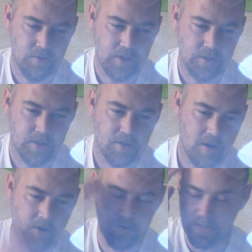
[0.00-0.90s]
need to
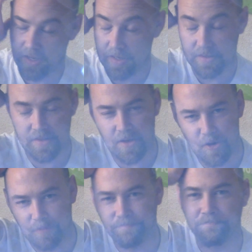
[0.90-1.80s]
know. And
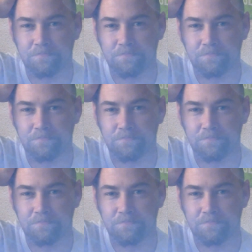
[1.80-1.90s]
so